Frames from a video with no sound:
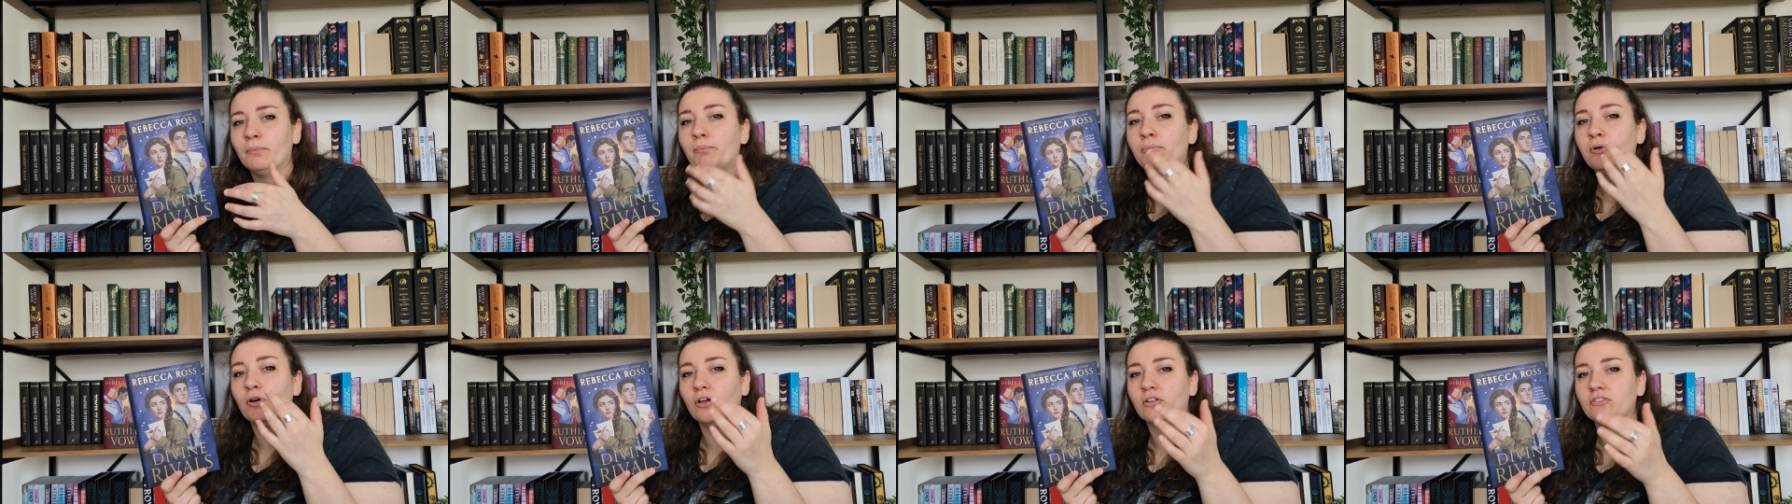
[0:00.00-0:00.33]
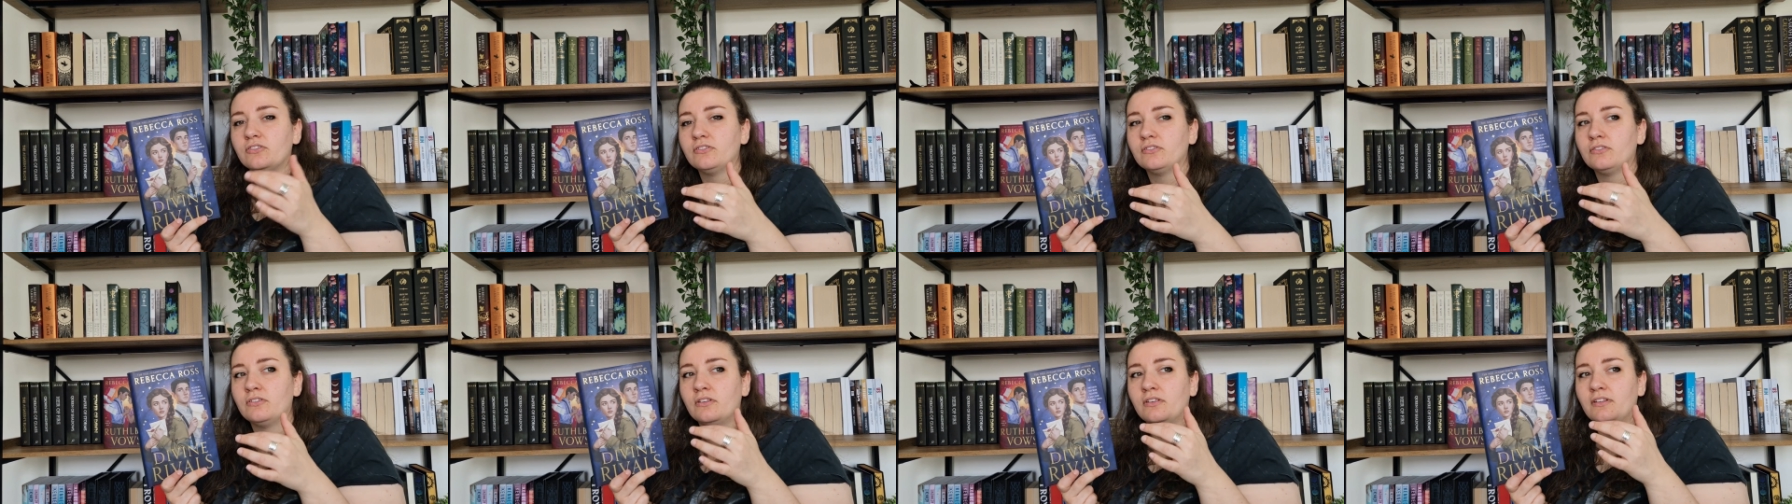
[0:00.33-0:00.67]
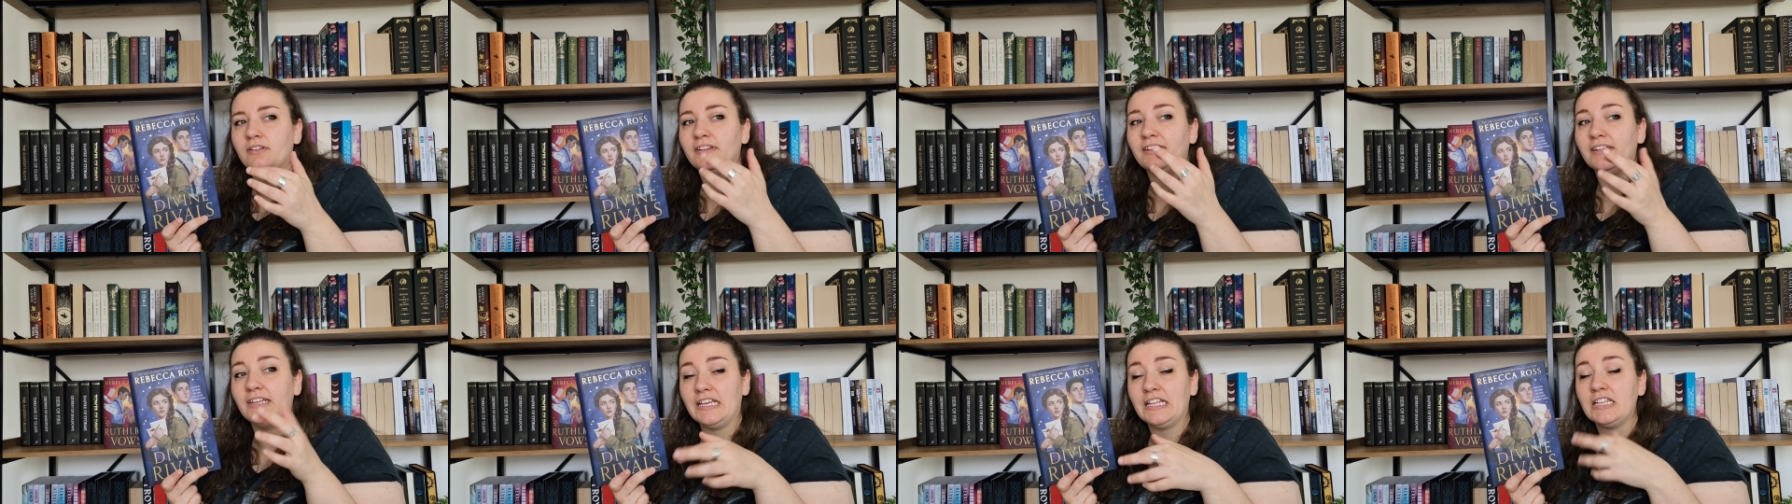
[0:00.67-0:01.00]
plot's
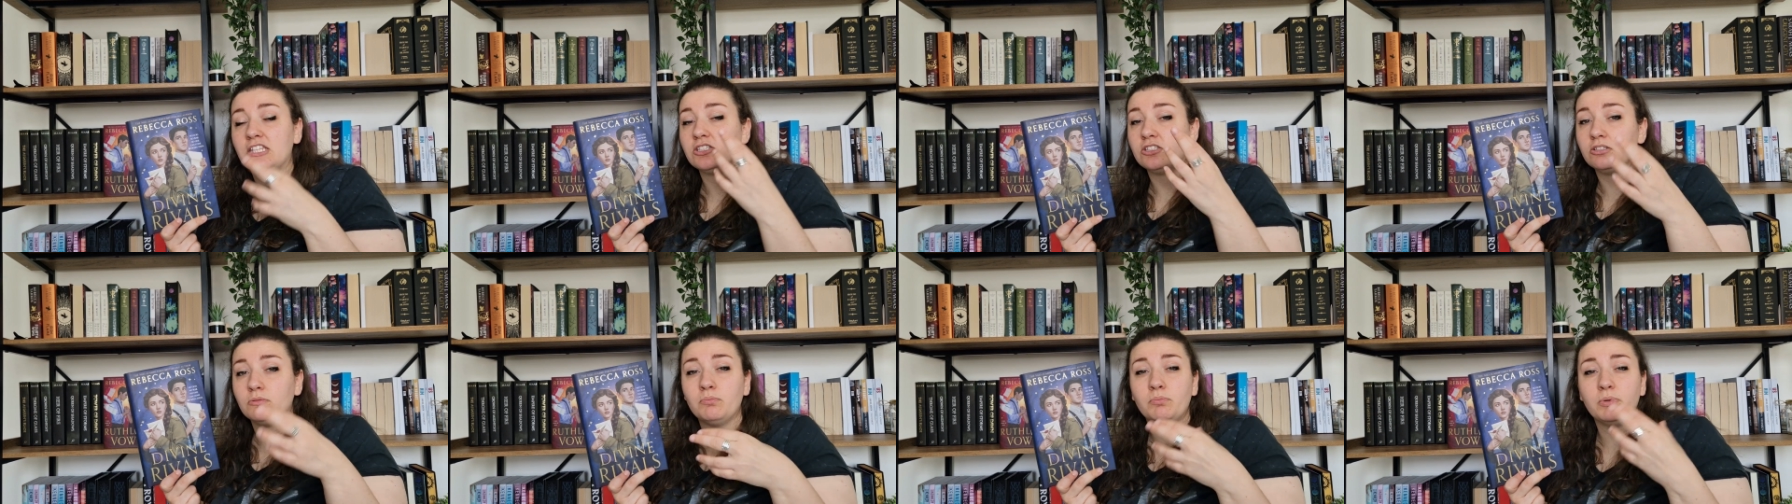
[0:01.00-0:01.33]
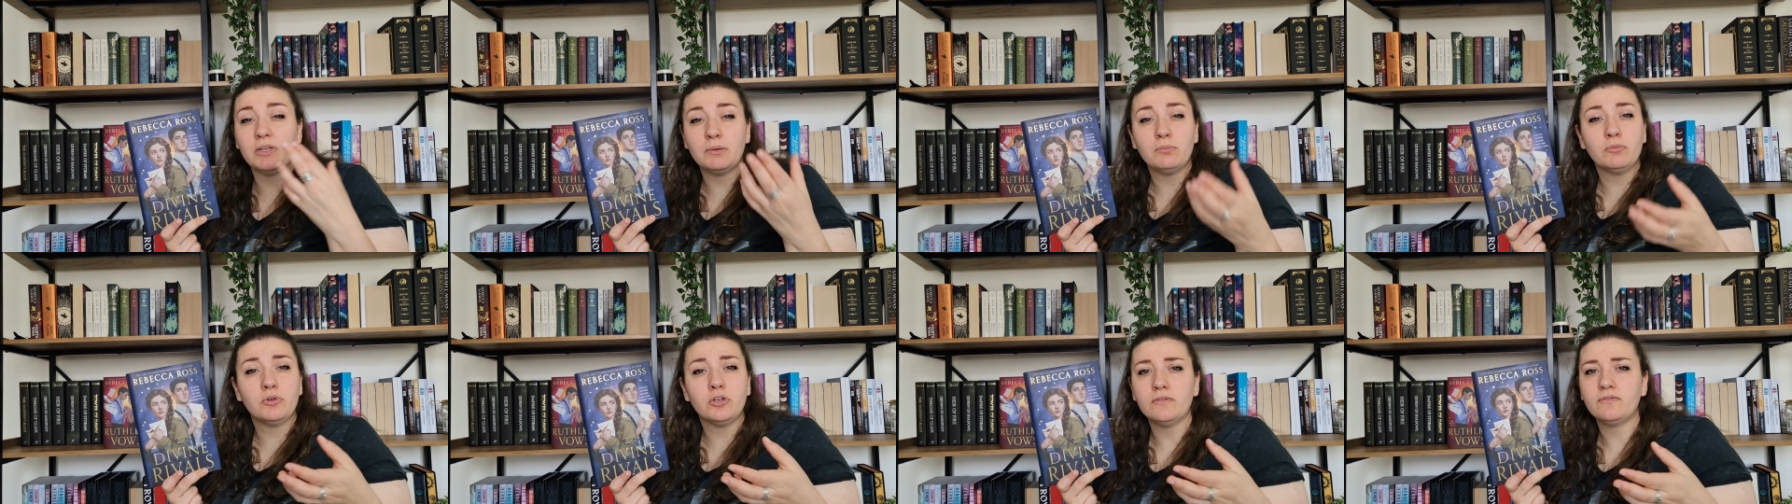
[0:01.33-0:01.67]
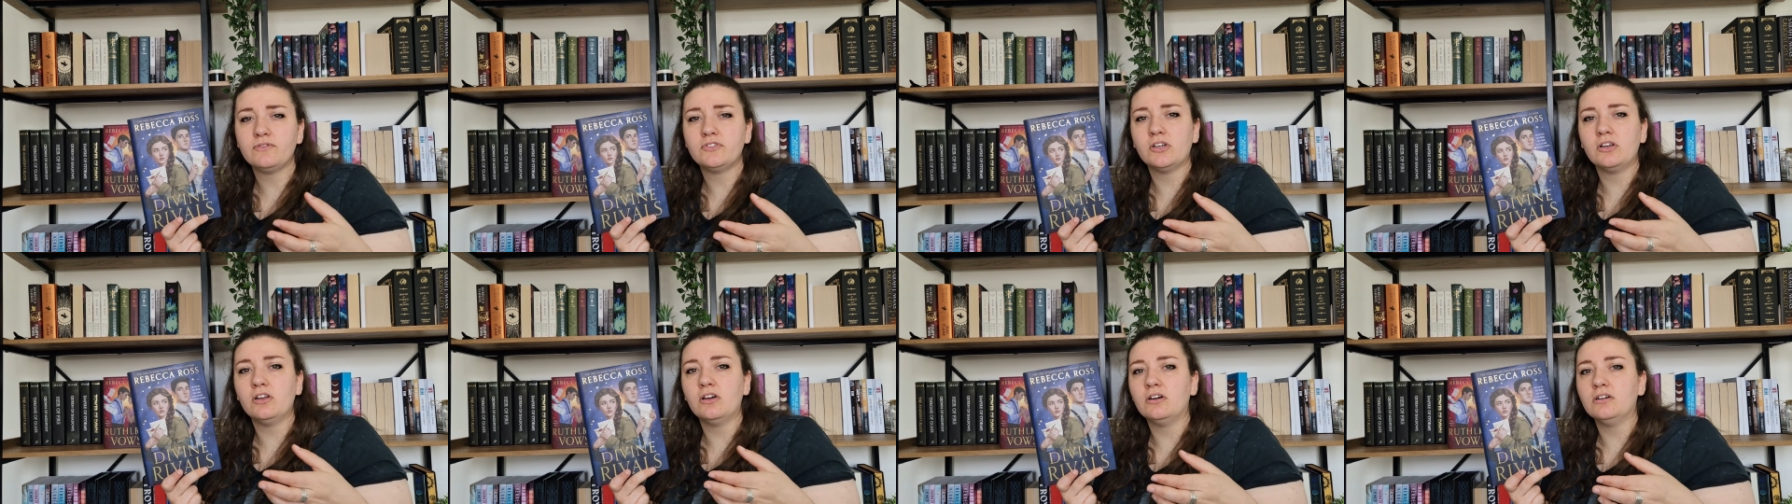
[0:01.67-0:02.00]
needs to be
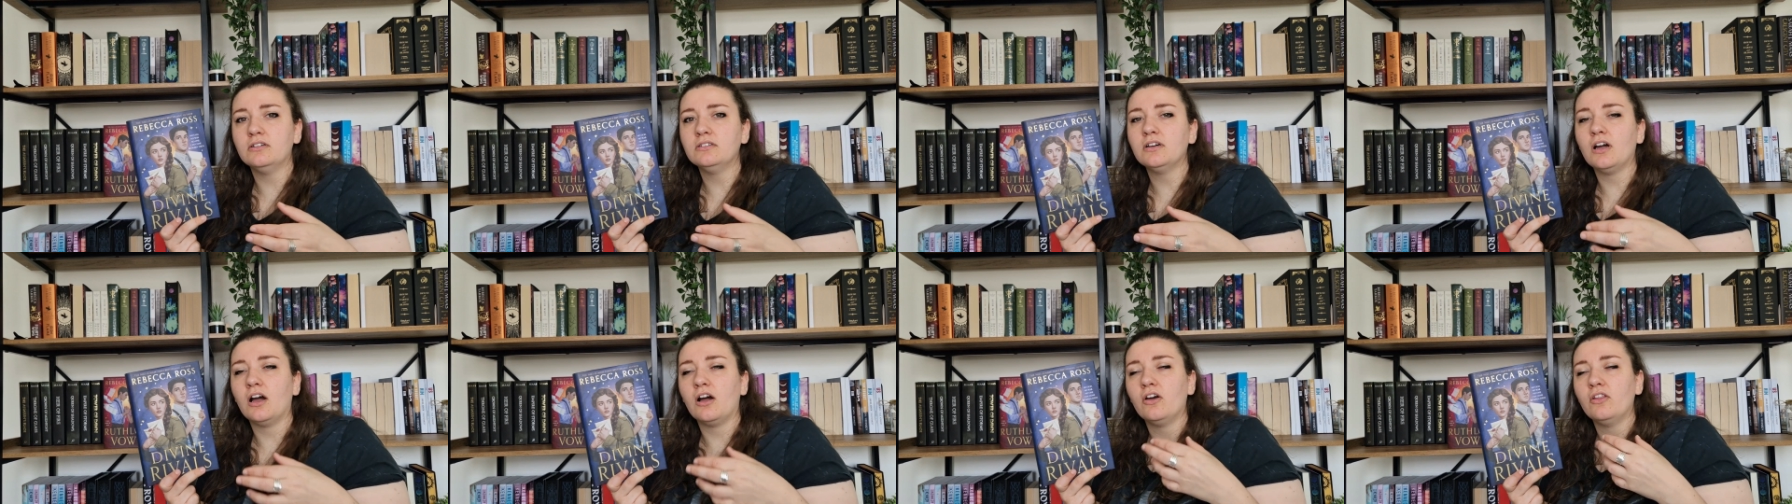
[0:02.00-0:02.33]
moved along.